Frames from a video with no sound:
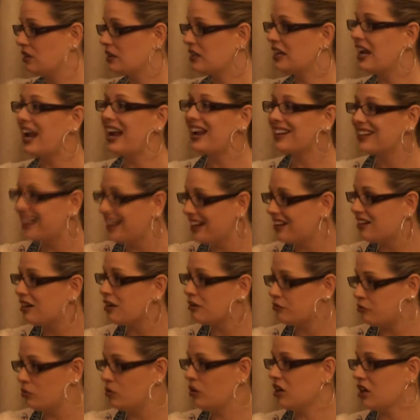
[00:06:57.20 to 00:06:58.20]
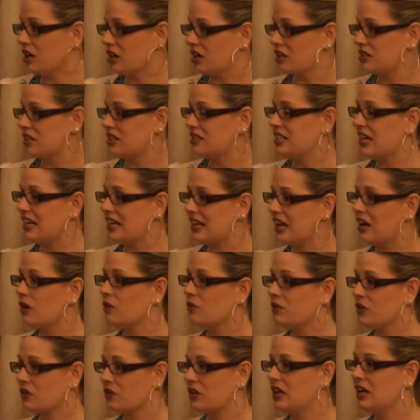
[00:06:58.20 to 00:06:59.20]
can't get enough work to take care
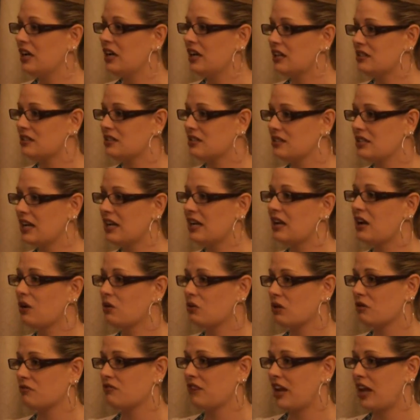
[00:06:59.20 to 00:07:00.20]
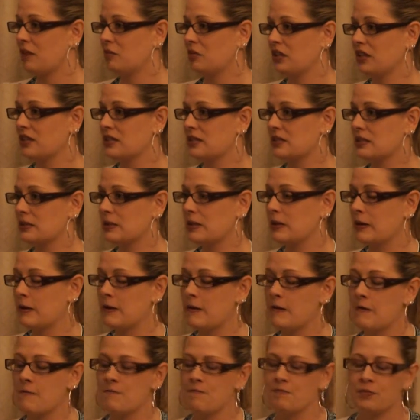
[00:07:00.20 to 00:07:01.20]
of their kids and take care of their family.
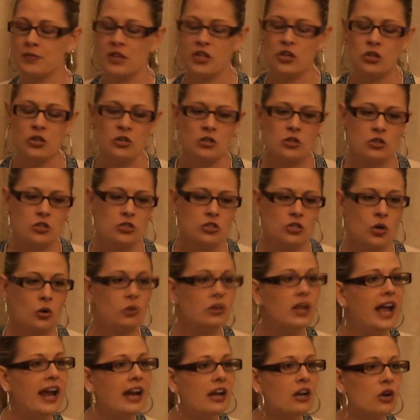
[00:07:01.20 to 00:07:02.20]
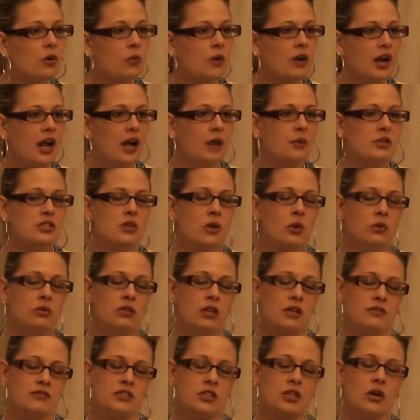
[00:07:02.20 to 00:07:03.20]
So later, when I was old
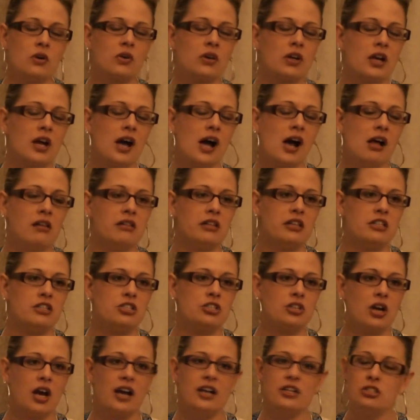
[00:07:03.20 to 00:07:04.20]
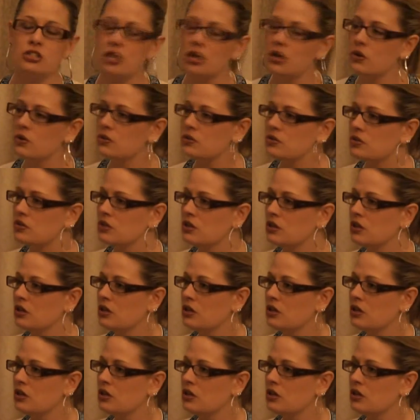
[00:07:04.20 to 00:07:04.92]
enough to go to college, I chose